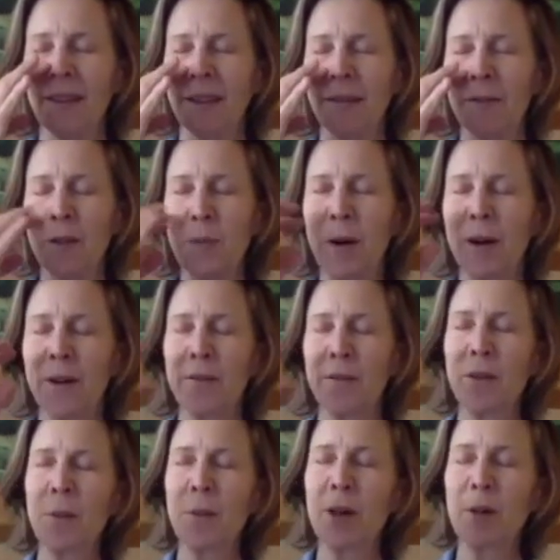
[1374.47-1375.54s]
As part of
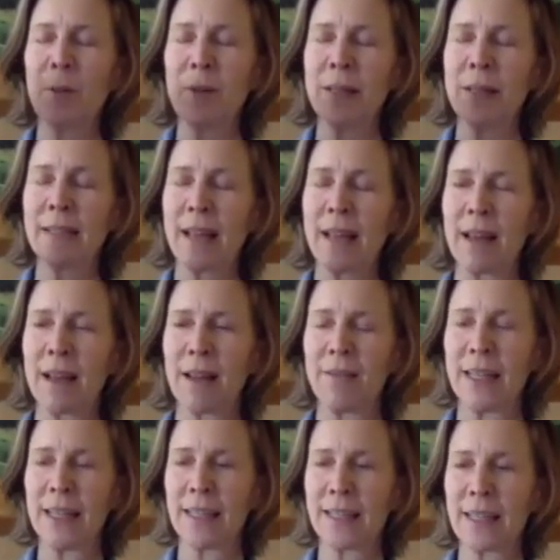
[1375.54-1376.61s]
the purpose of
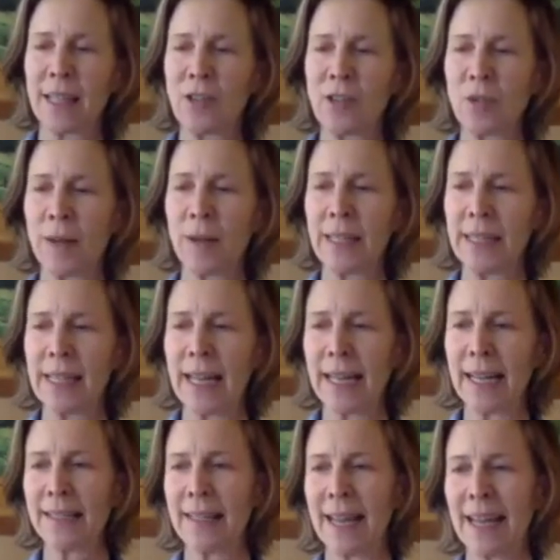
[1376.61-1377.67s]
the accentuated
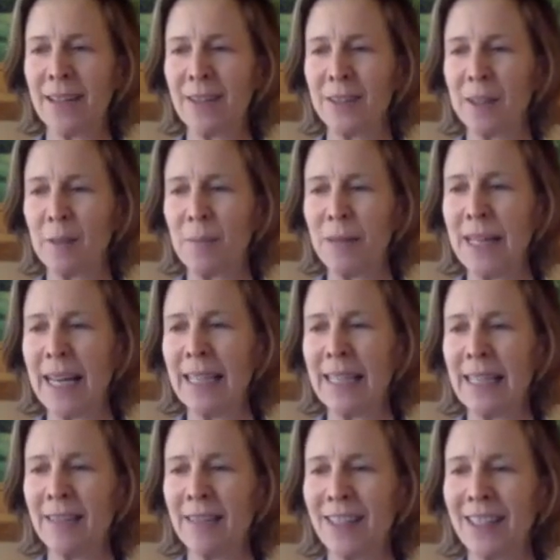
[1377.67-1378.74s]
exhale at the
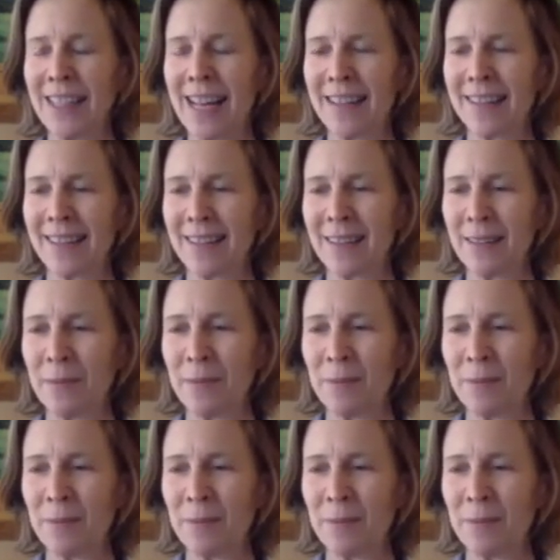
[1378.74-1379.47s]
beginning of the lesson.